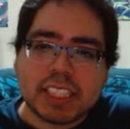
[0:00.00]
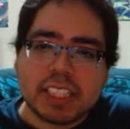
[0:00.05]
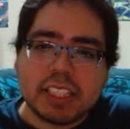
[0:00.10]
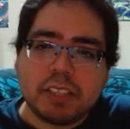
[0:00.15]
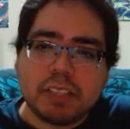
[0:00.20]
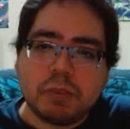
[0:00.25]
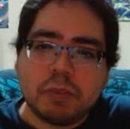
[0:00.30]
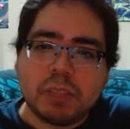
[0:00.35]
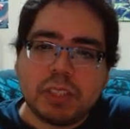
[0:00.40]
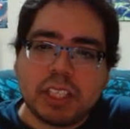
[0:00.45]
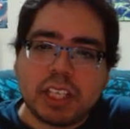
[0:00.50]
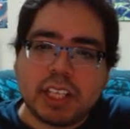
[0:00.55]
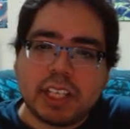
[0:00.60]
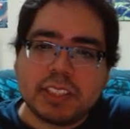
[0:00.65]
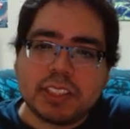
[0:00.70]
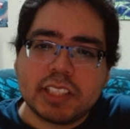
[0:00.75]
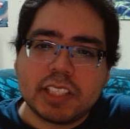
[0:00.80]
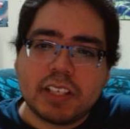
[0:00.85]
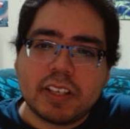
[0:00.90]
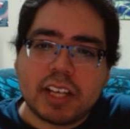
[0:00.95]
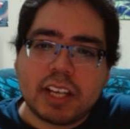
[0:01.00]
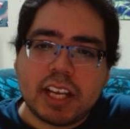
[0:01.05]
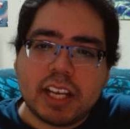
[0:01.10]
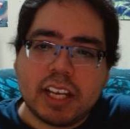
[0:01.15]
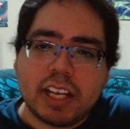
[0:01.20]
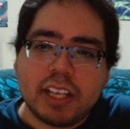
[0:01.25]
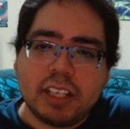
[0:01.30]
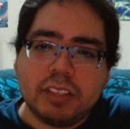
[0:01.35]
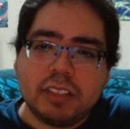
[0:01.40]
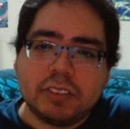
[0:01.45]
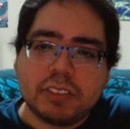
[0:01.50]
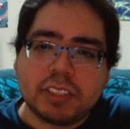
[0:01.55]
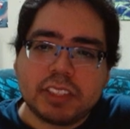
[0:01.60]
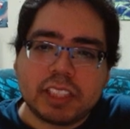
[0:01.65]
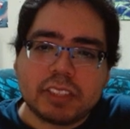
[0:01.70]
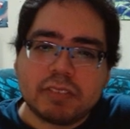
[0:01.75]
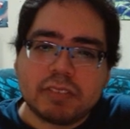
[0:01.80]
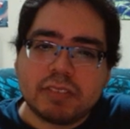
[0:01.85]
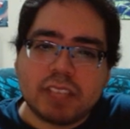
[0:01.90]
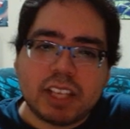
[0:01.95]
And then when I got to Gongaga, it was
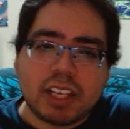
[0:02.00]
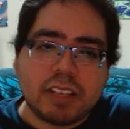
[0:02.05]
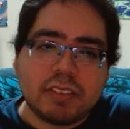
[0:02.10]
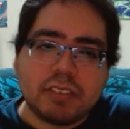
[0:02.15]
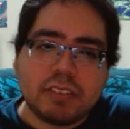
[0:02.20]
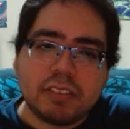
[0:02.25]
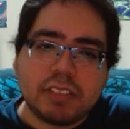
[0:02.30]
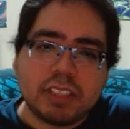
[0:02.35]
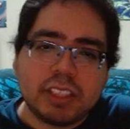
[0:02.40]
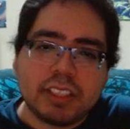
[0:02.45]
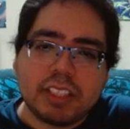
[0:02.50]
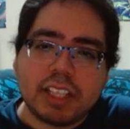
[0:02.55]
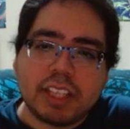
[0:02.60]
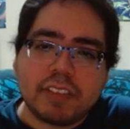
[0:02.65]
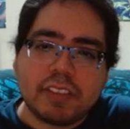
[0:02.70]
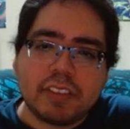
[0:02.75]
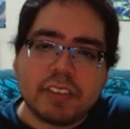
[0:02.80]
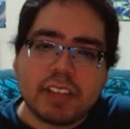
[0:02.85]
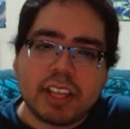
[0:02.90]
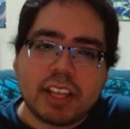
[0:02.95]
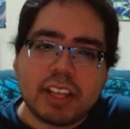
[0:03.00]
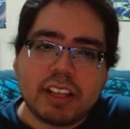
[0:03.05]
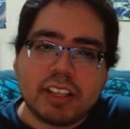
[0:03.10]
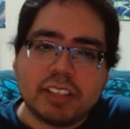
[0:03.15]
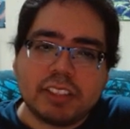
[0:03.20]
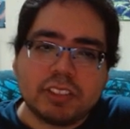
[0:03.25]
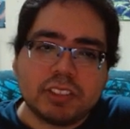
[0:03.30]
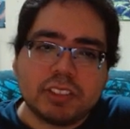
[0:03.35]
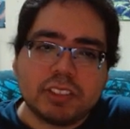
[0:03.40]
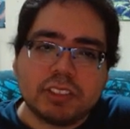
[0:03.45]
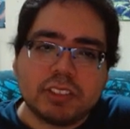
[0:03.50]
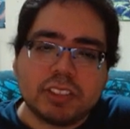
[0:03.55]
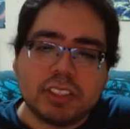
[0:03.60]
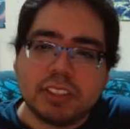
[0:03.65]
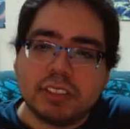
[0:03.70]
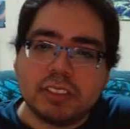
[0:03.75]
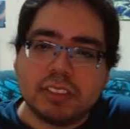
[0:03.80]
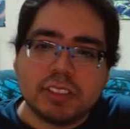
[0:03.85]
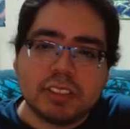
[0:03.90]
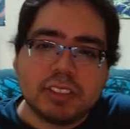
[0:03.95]
like, no. And then after that, I just
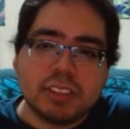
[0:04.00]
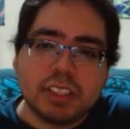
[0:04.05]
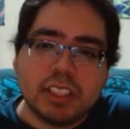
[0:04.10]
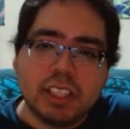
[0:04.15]
didn't.